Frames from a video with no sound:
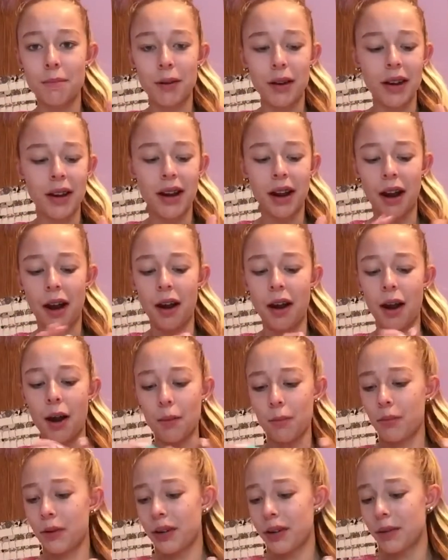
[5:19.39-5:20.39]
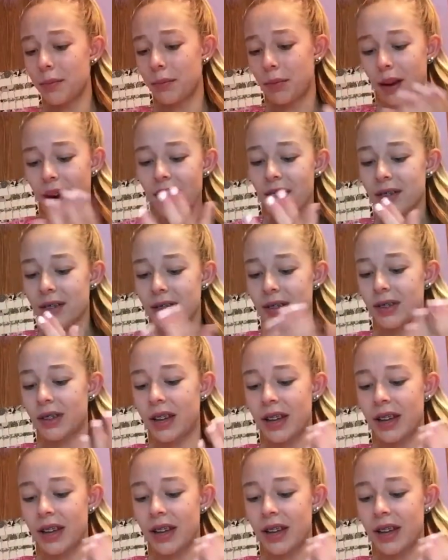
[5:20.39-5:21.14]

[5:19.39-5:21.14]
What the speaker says: but I'm pretty impressed.